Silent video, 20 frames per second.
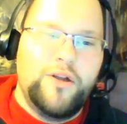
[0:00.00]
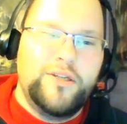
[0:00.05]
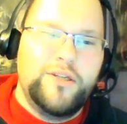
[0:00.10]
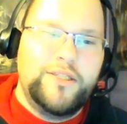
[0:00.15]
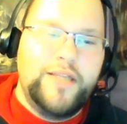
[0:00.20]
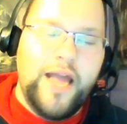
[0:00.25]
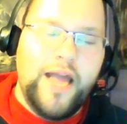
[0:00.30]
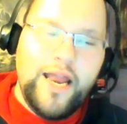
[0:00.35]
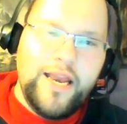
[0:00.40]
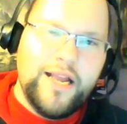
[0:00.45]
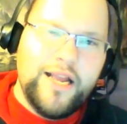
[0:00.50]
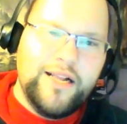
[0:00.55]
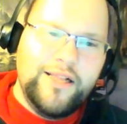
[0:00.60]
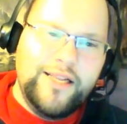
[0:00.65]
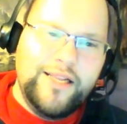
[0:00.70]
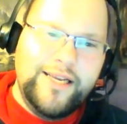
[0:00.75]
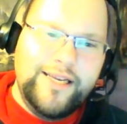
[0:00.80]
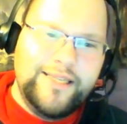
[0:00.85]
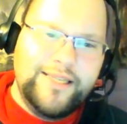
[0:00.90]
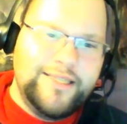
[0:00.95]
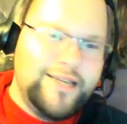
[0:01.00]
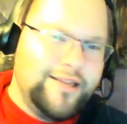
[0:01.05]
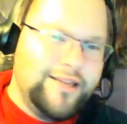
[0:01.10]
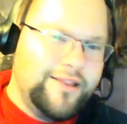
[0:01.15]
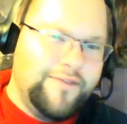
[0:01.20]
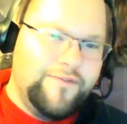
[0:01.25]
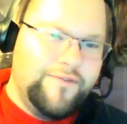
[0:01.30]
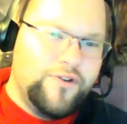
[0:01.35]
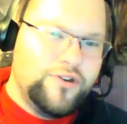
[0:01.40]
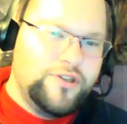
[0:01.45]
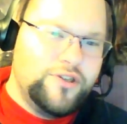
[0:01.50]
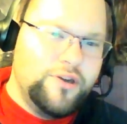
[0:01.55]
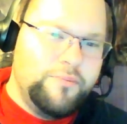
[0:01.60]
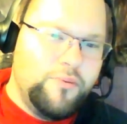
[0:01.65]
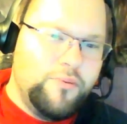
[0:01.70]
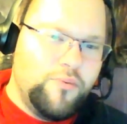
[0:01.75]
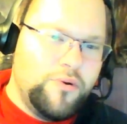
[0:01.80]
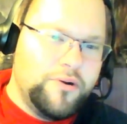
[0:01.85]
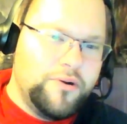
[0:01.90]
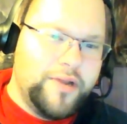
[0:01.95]
Technically, it's not the first
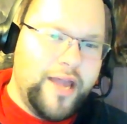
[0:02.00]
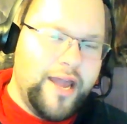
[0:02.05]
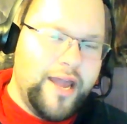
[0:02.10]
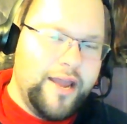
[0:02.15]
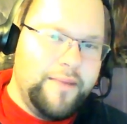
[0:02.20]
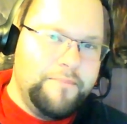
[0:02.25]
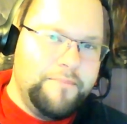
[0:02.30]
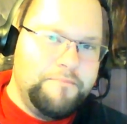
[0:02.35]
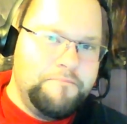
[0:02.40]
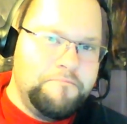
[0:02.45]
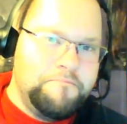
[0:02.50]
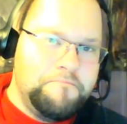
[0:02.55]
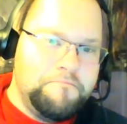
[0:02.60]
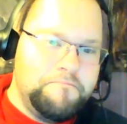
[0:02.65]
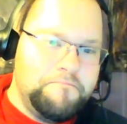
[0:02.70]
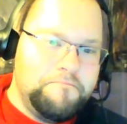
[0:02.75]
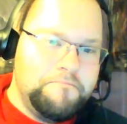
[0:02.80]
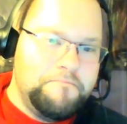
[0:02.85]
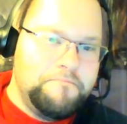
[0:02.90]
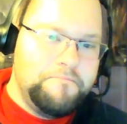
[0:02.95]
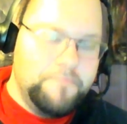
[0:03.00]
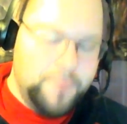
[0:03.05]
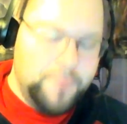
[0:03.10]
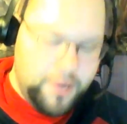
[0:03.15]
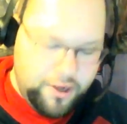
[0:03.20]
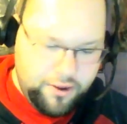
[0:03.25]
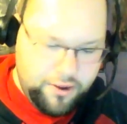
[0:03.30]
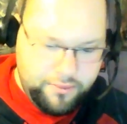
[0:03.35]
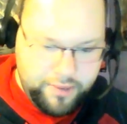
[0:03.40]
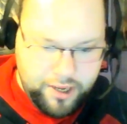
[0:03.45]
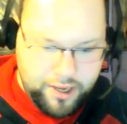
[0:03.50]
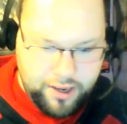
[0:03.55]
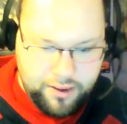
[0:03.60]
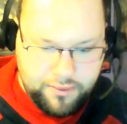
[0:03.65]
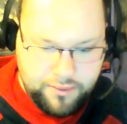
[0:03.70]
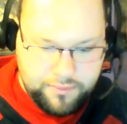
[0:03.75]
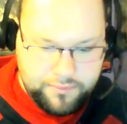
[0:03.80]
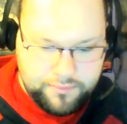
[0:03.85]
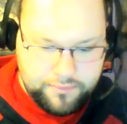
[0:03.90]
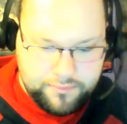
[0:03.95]
open-world game. It could
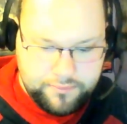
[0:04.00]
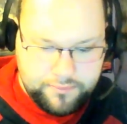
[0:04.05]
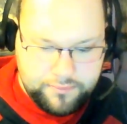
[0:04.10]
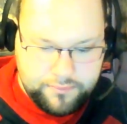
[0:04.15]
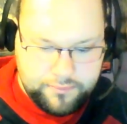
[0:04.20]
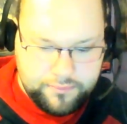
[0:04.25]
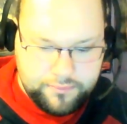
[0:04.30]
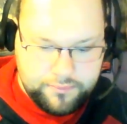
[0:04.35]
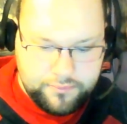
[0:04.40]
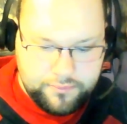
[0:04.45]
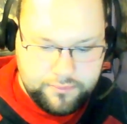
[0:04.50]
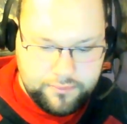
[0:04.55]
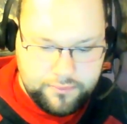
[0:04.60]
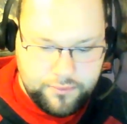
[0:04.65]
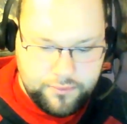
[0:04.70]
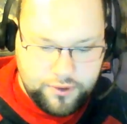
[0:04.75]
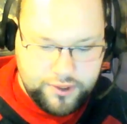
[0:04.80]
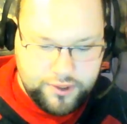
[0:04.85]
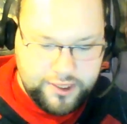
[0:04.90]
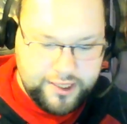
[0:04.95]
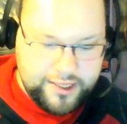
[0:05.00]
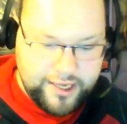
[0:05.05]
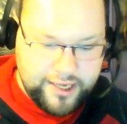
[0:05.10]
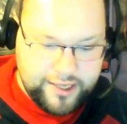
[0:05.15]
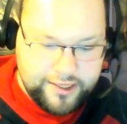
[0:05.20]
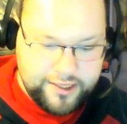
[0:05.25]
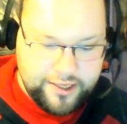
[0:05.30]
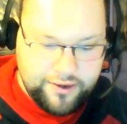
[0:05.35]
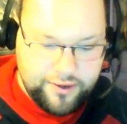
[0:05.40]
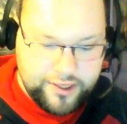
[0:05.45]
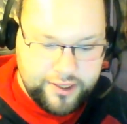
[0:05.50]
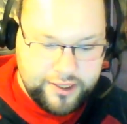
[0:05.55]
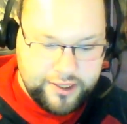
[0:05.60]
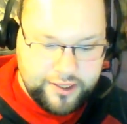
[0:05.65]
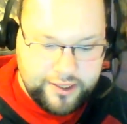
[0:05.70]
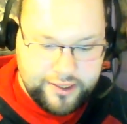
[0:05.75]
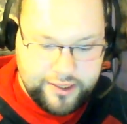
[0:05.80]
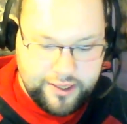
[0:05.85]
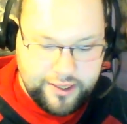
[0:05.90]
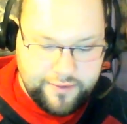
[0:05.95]
be. Well, it says next generation, it
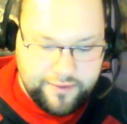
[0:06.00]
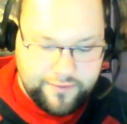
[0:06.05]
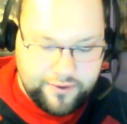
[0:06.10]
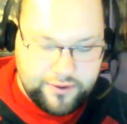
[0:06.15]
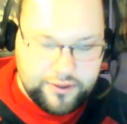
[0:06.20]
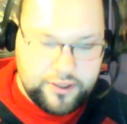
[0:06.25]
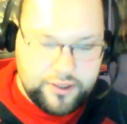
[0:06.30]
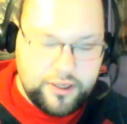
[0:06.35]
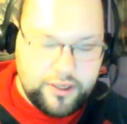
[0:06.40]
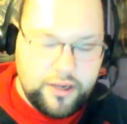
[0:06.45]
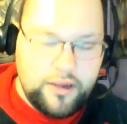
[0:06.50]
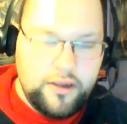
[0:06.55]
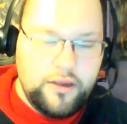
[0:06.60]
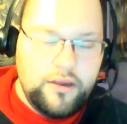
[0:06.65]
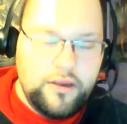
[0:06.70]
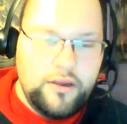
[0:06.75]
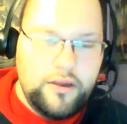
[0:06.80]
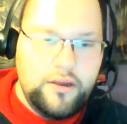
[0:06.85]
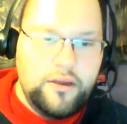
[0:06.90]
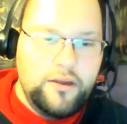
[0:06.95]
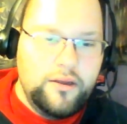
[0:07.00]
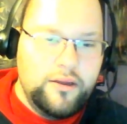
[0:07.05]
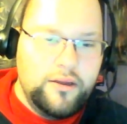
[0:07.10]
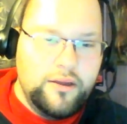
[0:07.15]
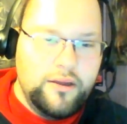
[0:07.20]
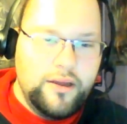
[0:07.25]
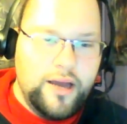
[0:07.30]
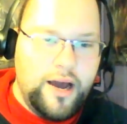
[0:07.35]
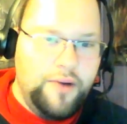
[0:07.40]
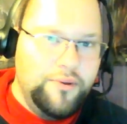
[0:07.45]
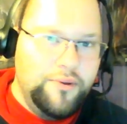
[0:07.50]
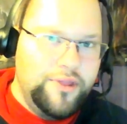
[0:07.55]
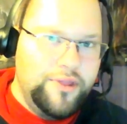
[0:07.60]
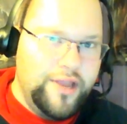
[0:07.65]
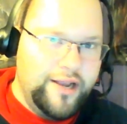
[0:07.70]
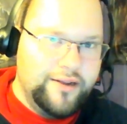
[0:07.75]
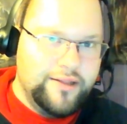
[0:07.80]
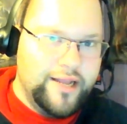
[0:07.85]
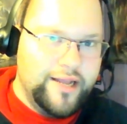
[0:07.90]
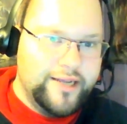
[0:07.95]
doesn't say the first. I would
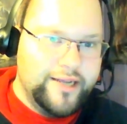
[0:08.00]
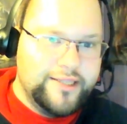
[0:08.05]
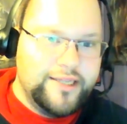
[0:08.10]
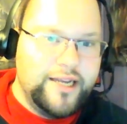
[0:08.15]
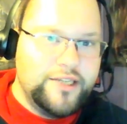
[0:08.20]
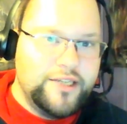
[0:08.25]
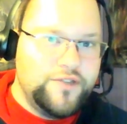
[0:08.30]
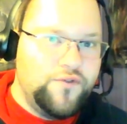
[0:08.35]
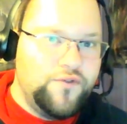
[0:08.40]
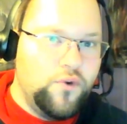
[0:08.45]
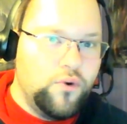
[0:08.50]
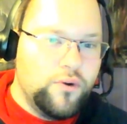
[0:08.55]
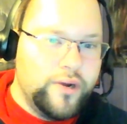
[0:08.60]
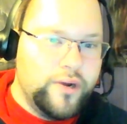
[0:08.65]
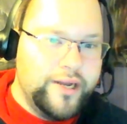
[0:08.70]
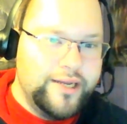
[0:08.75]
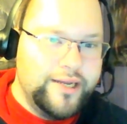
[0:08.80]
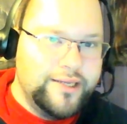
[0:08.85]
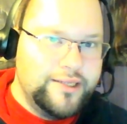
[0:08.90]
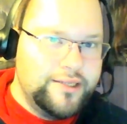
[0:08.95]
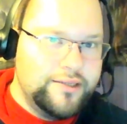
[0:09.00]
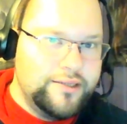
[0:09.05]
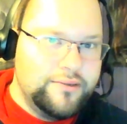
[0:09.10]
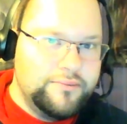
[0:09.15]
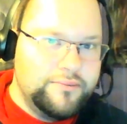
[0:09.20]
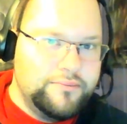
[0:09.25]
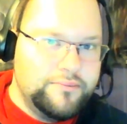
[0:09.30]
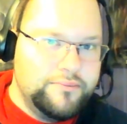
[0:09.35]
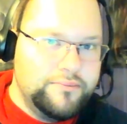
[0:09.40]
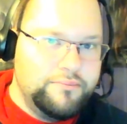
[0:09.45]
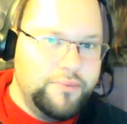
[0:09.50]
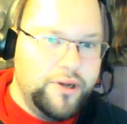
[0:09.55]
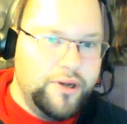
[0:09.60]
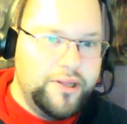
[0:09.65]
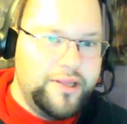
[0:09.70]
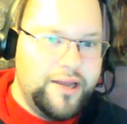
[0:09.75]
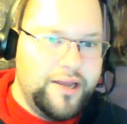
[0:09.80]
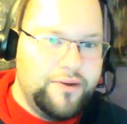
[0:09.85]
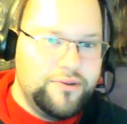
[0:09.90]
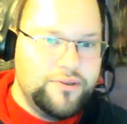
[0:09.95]
think, like, Saints four is,
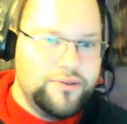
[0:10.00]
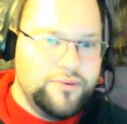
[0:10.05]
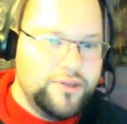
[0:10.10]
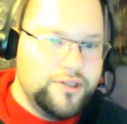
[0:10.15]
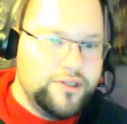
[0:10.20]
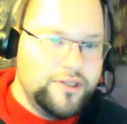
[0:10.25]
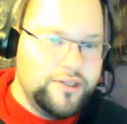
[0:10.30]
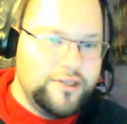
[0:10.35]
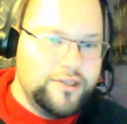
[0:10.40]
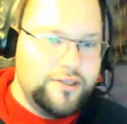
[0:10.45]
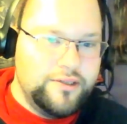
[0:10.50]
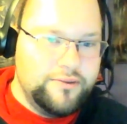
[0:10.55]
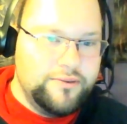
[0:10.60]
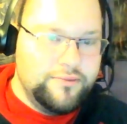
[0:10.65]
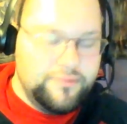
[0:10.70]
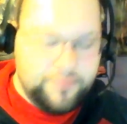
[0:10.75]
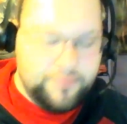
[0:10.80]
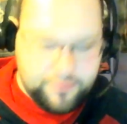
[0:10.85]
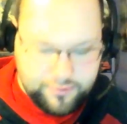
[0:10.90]
but that was originally a different...